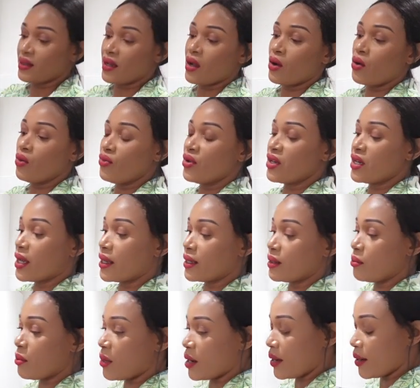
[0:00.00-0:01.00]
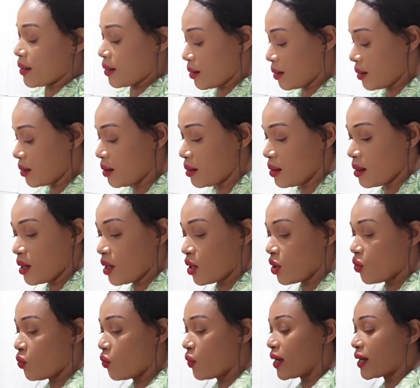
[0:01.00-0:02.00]
I already had my
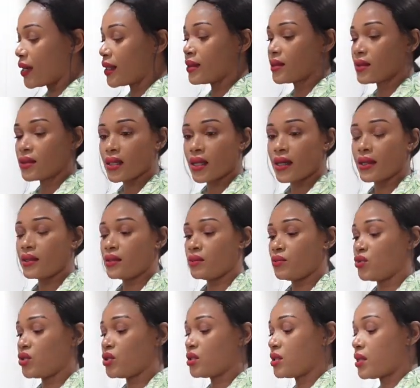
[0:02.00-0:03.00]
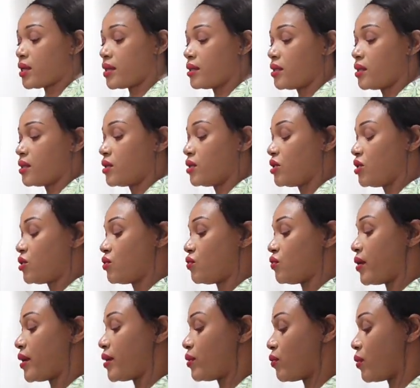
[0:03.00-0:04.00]
green inside. I'm just adding this
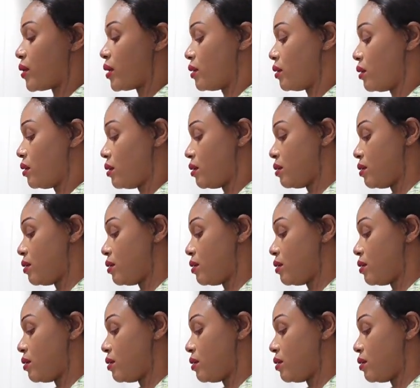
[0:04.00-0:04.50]
red one.